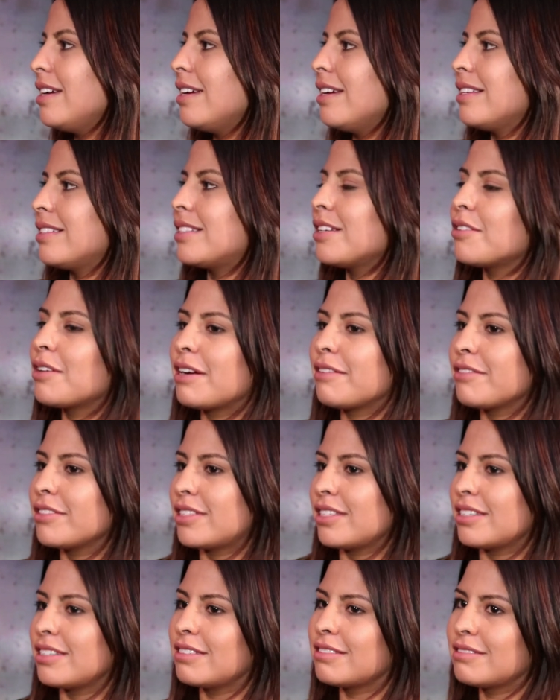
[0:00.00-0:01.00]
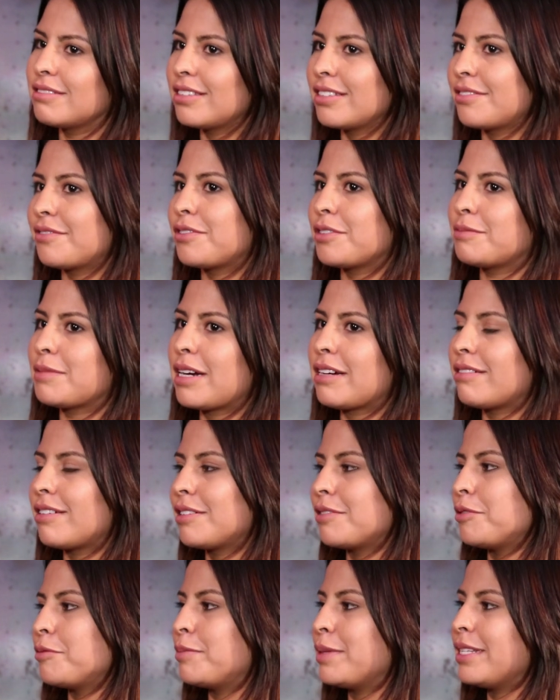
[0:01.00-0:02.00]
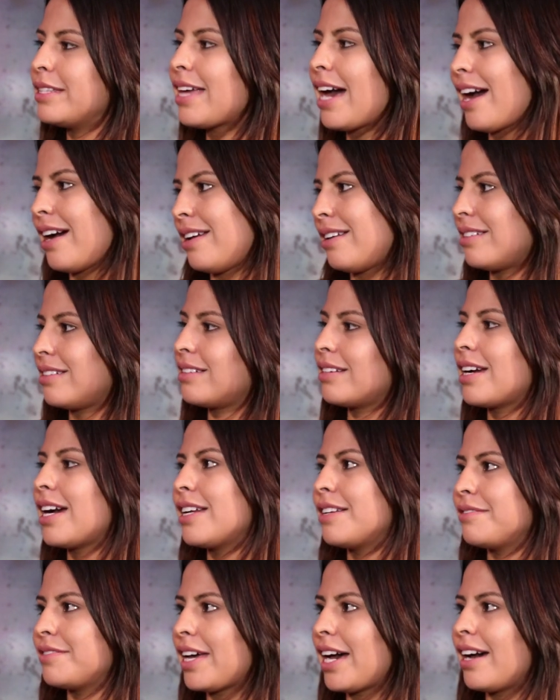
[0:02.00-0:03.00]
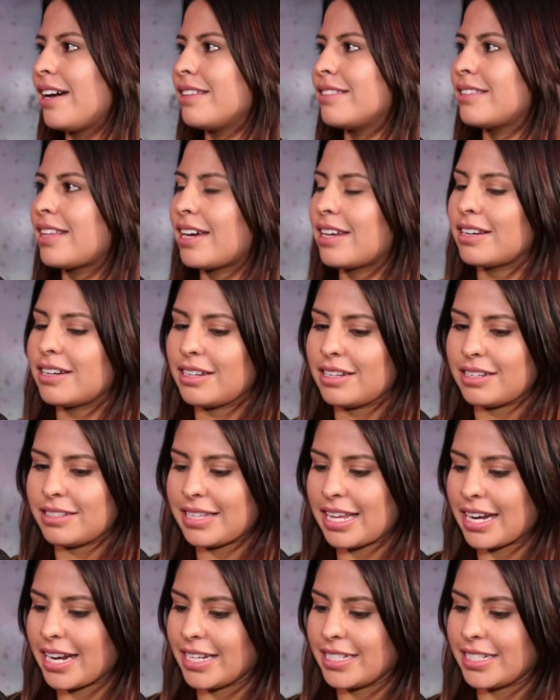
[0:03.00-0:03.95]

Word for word: Okay. So everything you look from now on will be that kind of that that uh, that